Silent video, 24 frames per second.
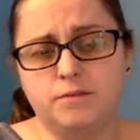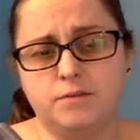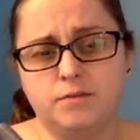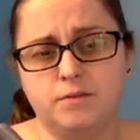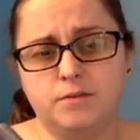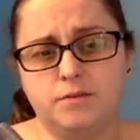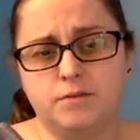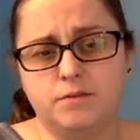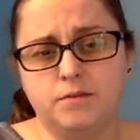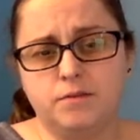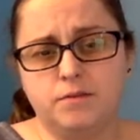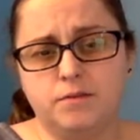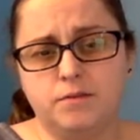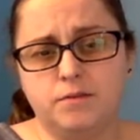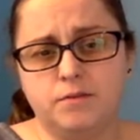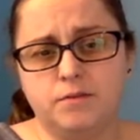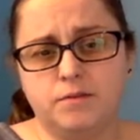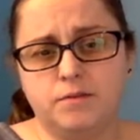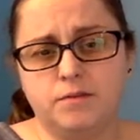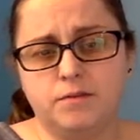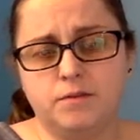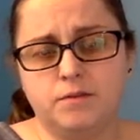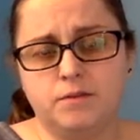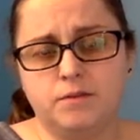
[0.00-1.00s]

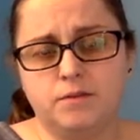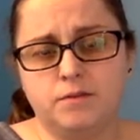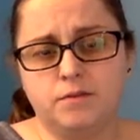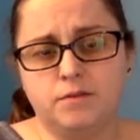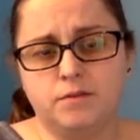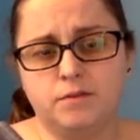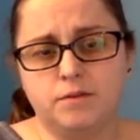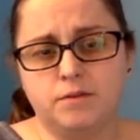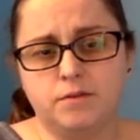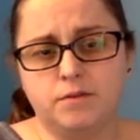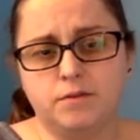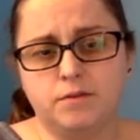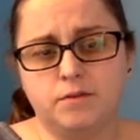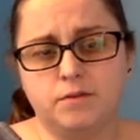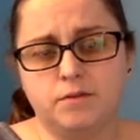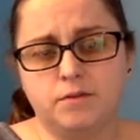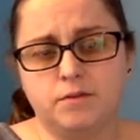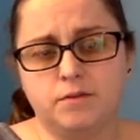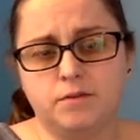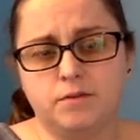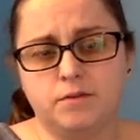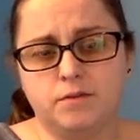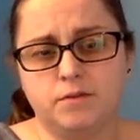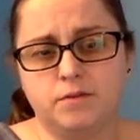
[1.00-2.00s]

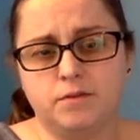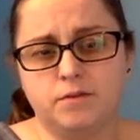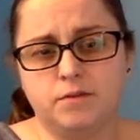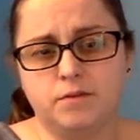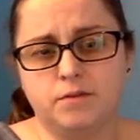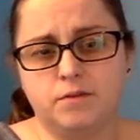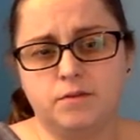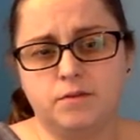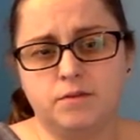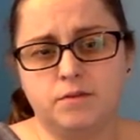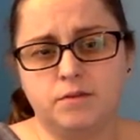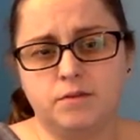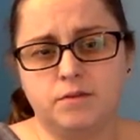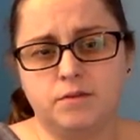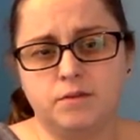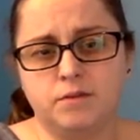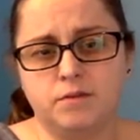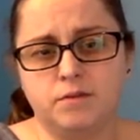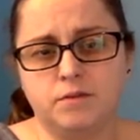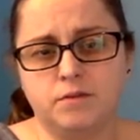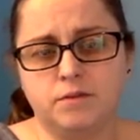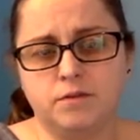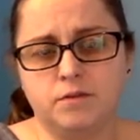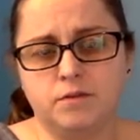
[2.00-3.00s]
(silent)